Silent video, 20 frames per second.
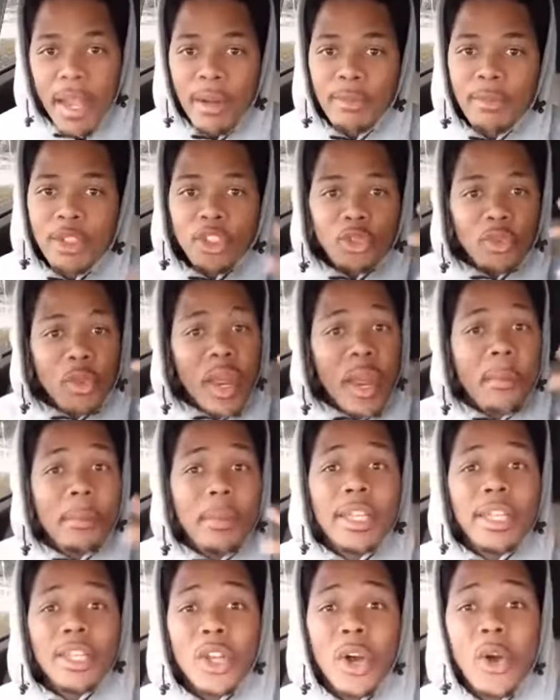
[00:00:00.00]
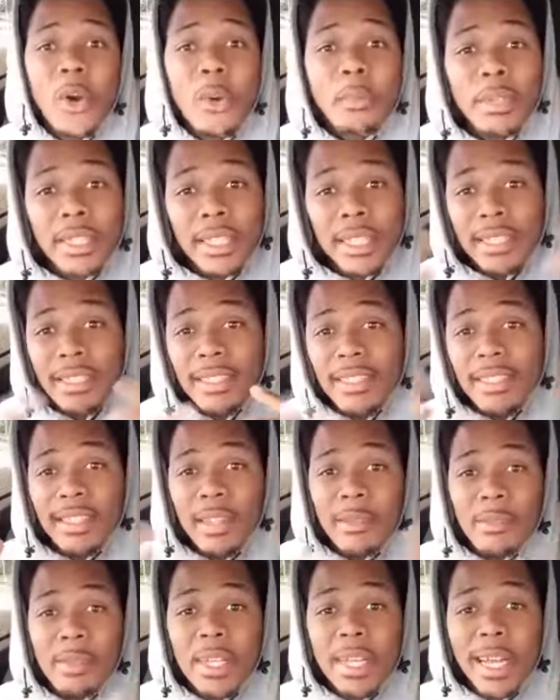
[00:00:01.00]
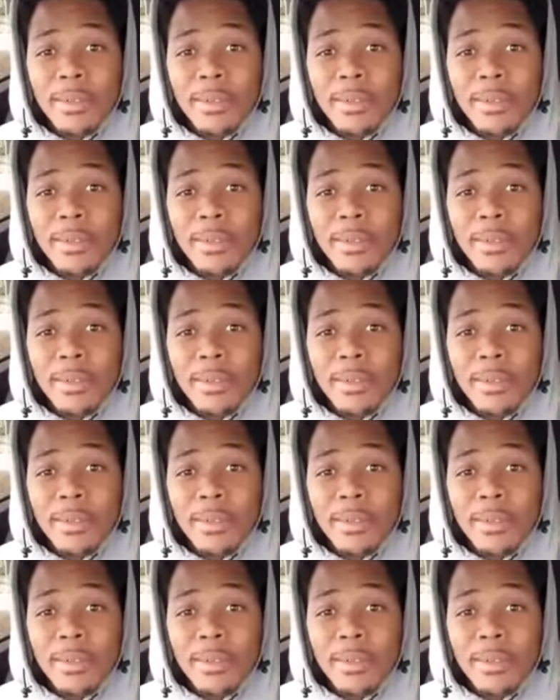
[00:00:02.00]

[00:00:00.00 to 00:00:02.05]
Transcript: I'm just rambling on, but this is something